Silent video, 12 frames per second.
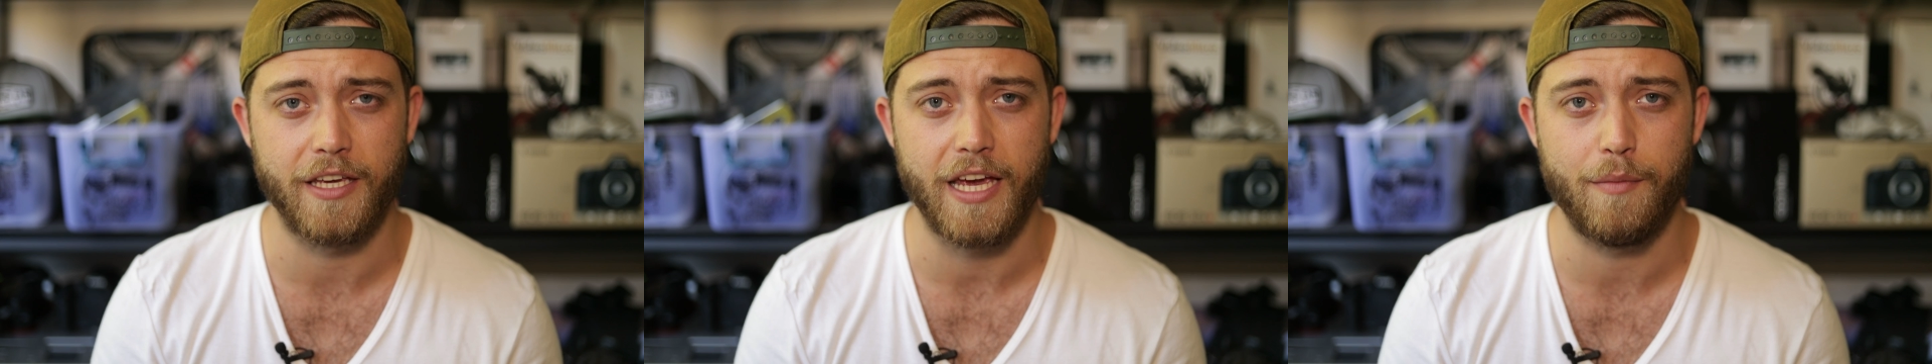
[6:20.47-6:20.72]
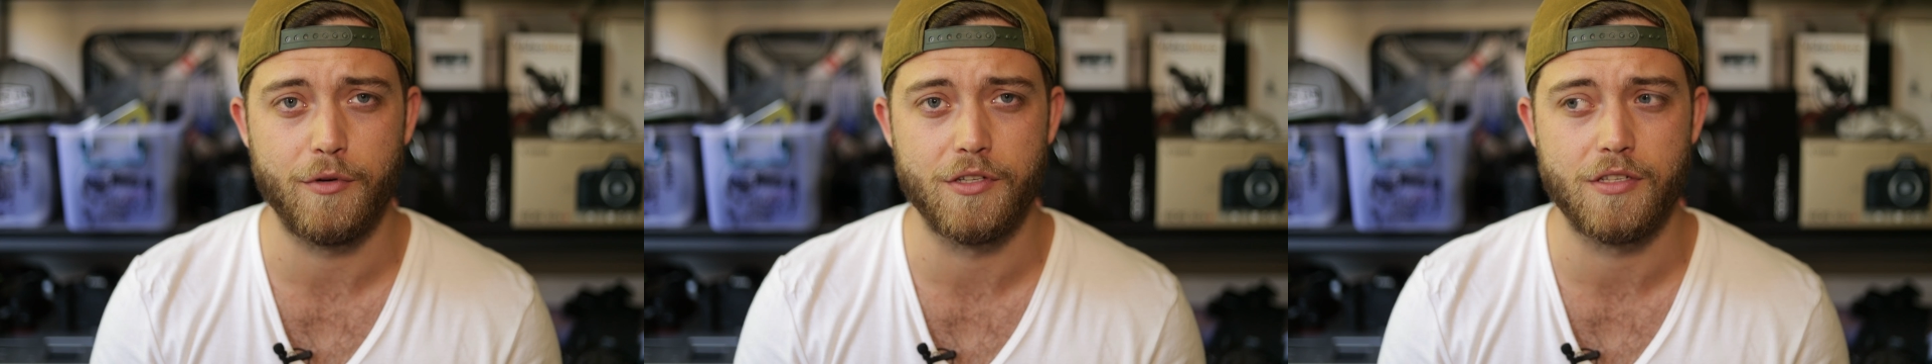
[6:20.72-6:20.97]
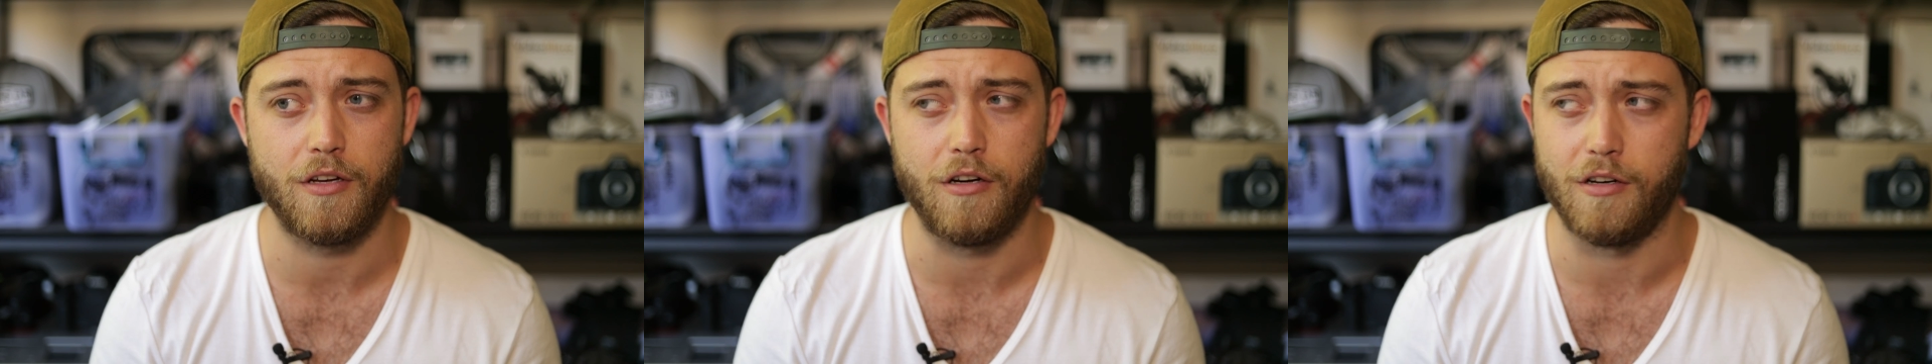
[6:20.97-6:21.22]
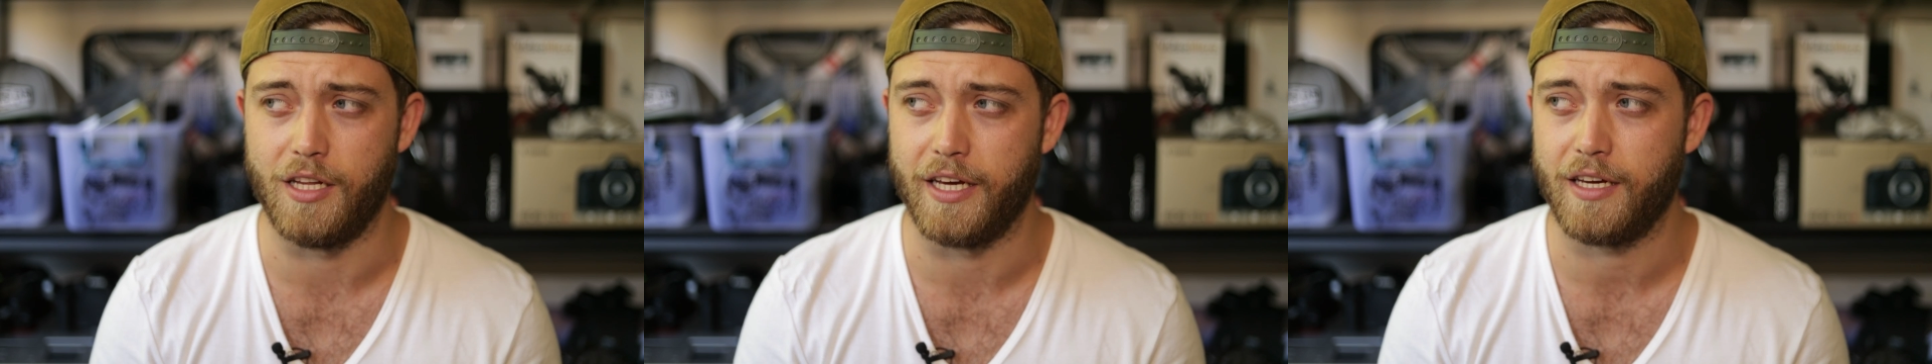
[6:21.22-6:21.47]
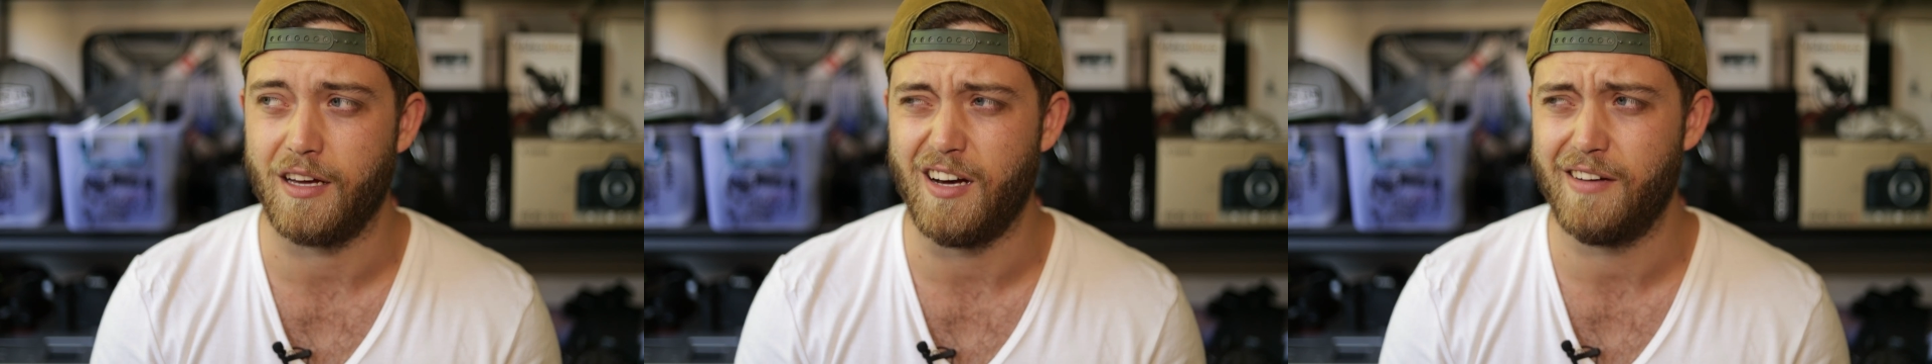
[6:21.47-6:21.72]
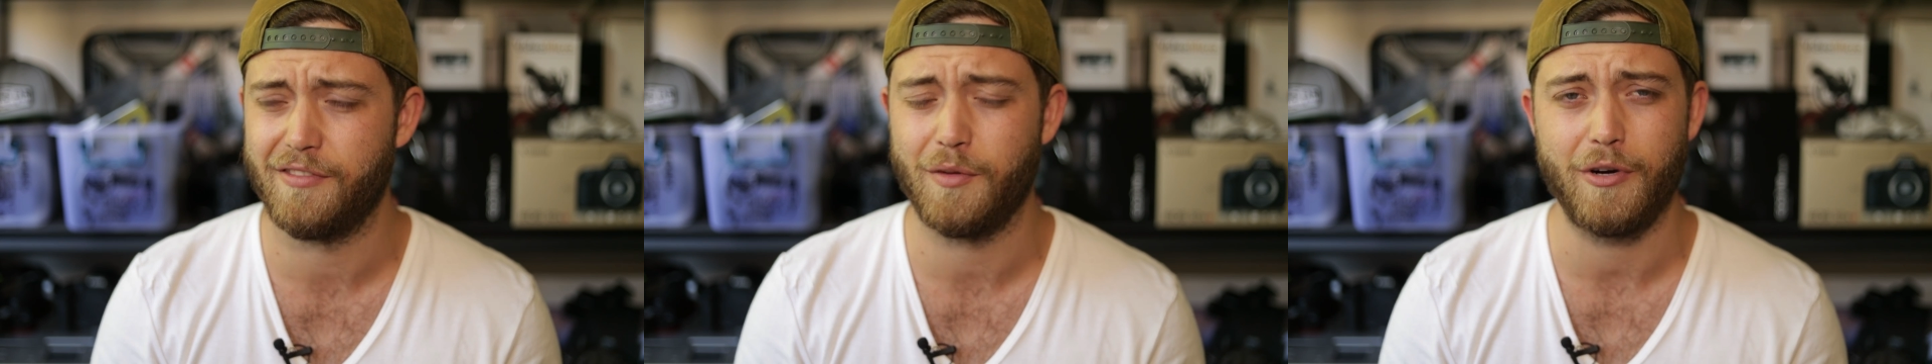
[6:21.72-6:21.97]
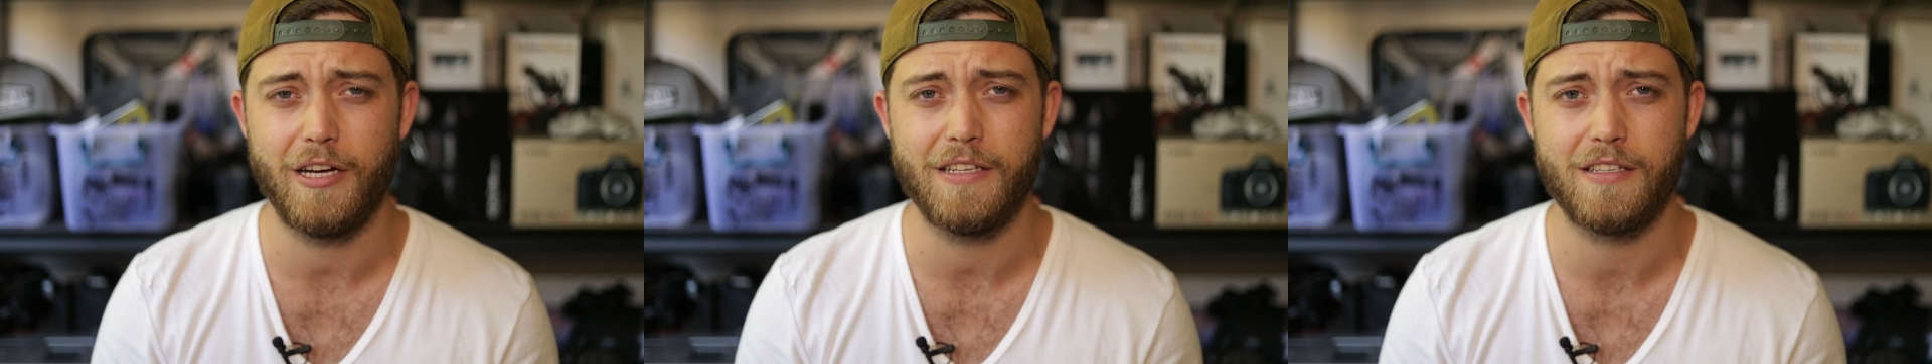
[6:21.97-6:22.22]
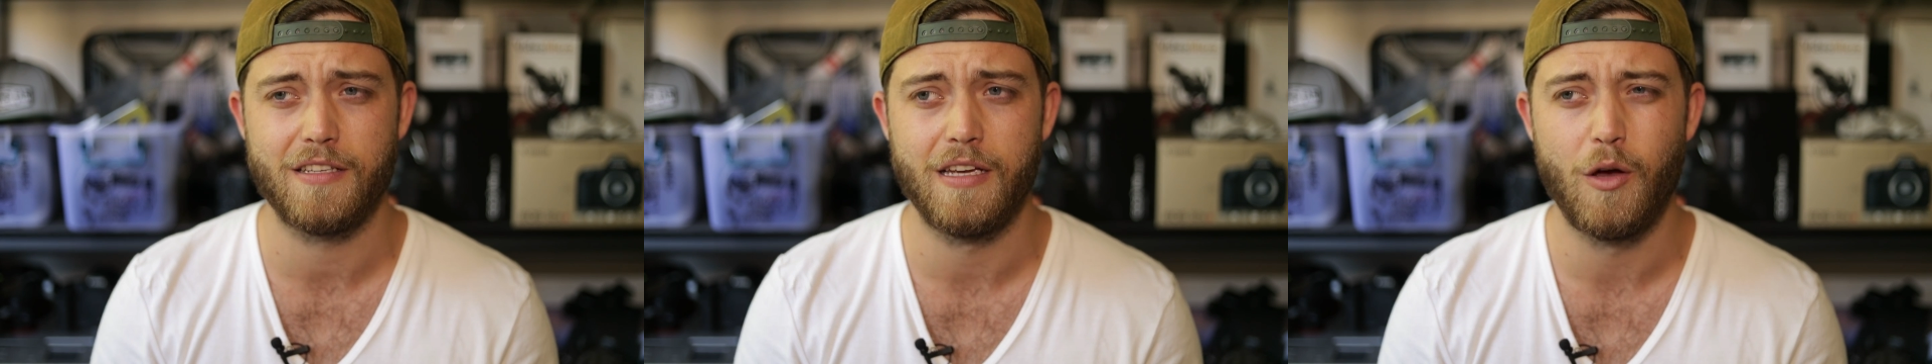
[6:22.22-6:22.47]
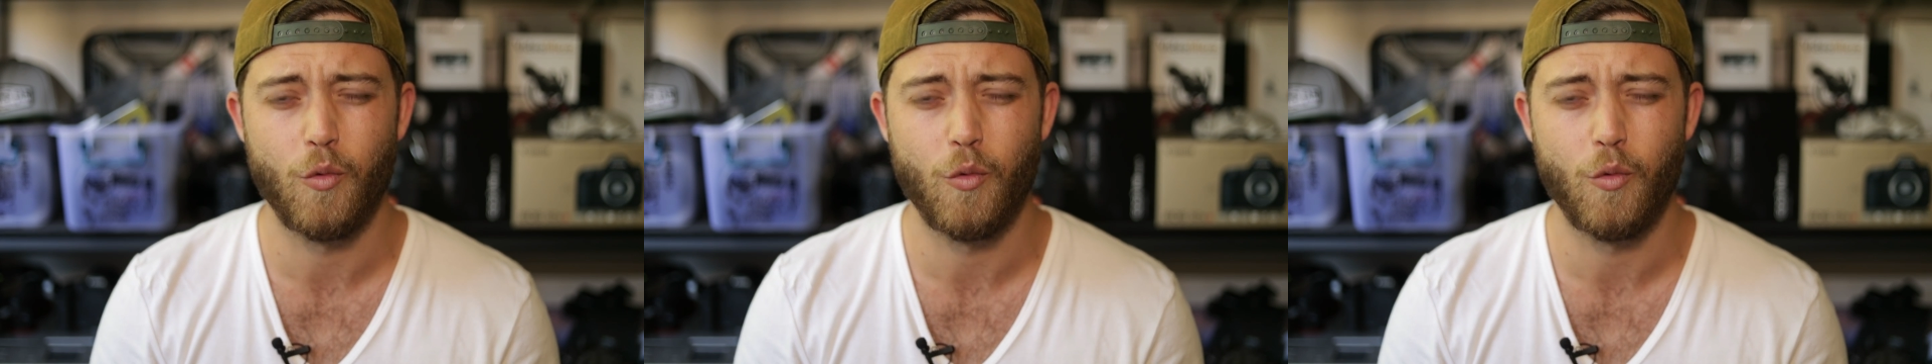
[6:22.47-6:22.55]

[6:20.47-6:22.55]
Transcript: cameras are like half the price.